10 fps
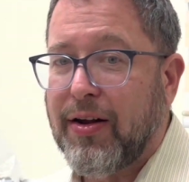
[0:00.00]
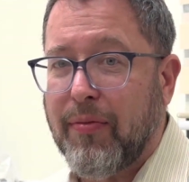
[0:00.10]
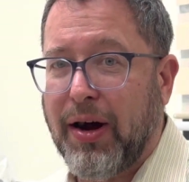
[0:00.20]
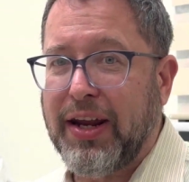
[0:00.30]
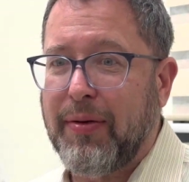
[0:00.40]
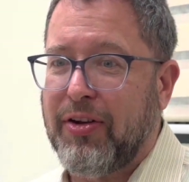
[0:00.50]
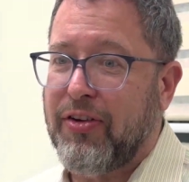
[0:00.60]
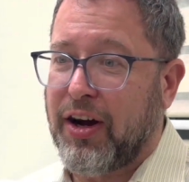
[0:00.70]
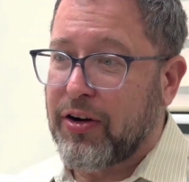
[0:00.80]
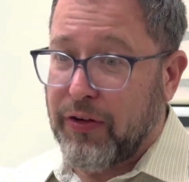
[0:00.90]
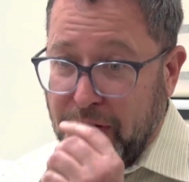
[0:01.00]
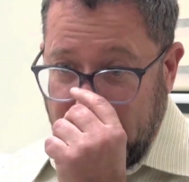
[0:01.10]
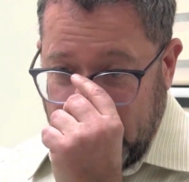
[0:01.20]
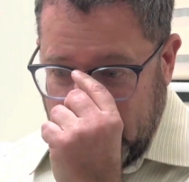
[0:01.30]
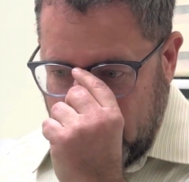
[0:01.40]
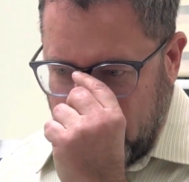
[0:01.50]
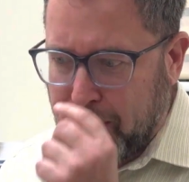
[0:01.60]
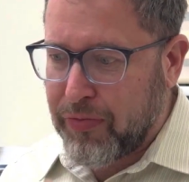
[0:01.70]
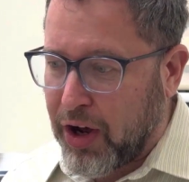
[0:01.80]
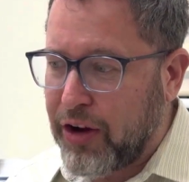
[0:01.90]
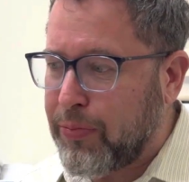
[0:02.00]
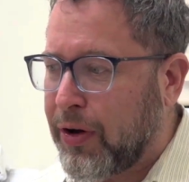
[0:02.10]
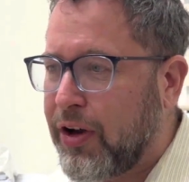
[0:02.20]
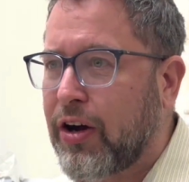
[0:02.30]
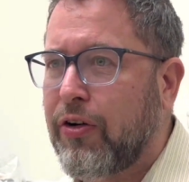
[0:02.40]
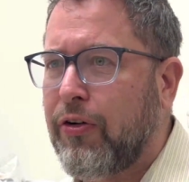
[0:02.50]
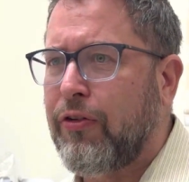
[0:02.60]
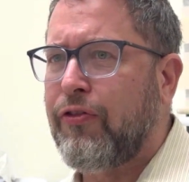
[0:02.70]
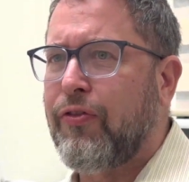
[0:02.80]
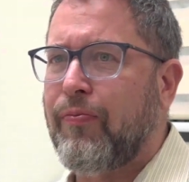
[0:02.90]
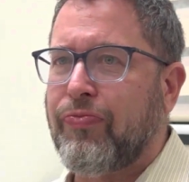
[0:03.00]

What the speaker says: My name is Yaakov, and I spell Yaakov